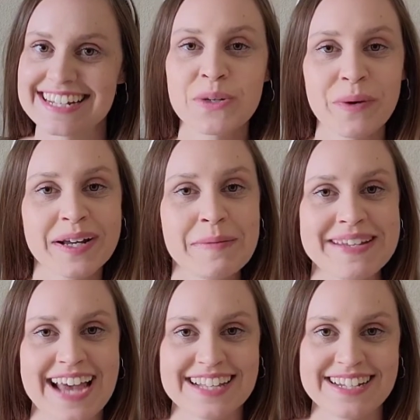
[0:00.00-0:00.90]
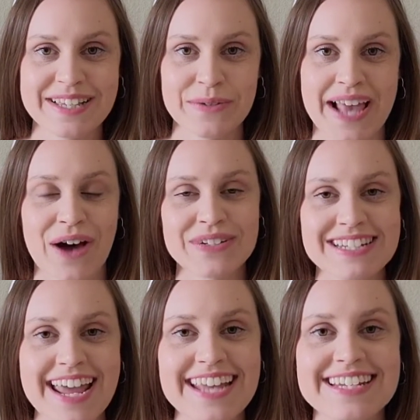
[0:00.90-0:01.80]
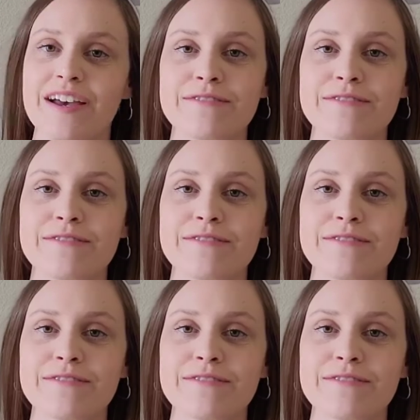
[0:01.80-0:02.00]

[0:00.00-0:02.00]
So we're going to be testing those out today.